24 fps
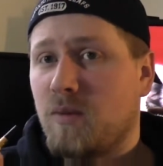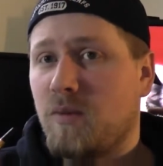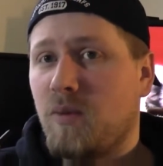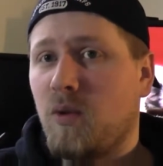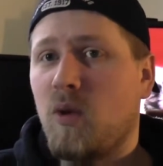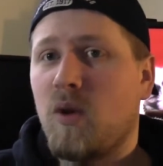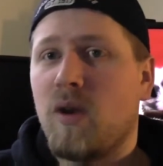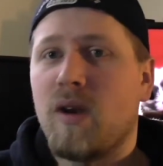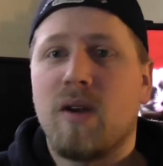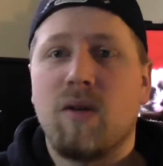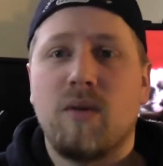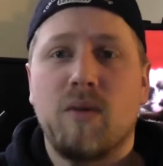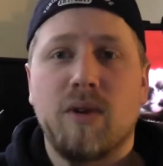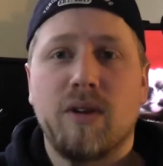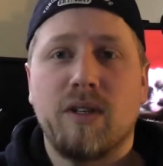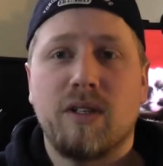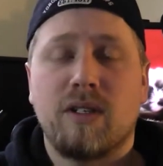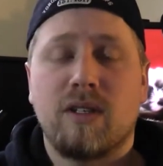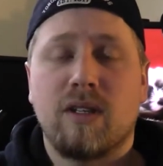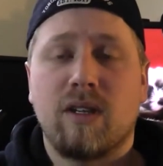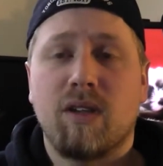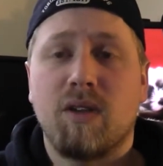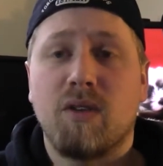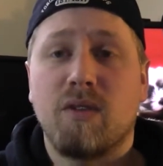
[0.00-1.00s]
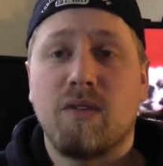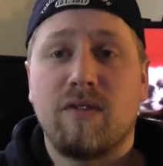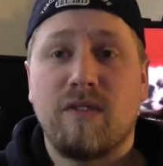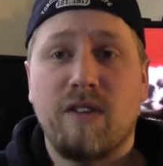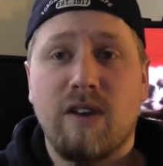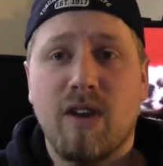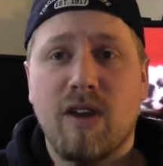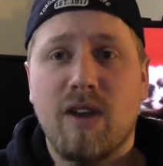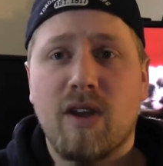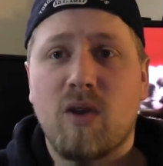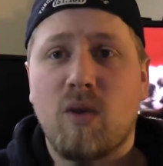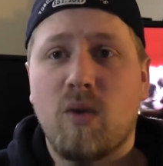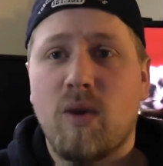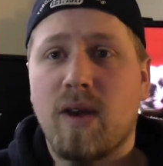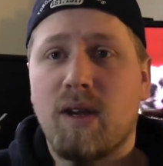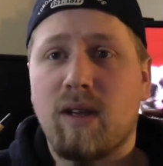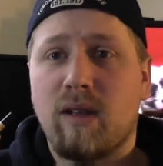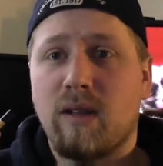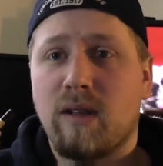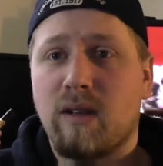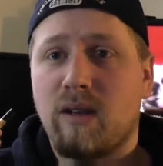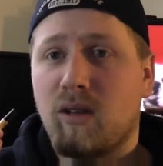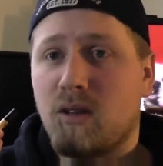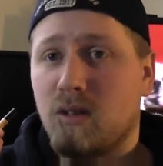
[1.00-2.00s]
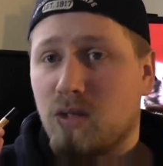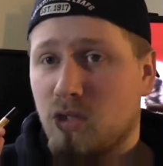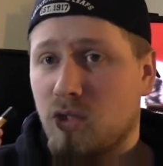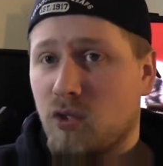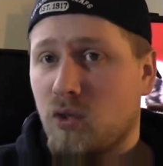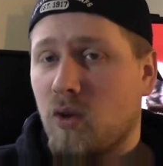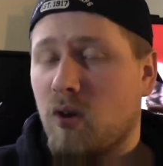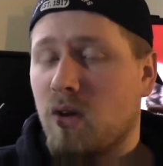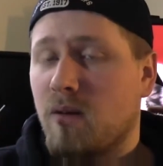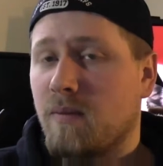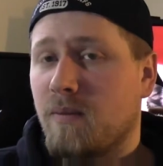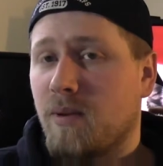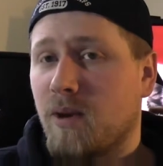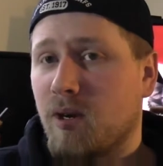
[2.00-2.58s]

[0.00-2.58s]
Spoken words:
we're just going to do very quick little short bursts.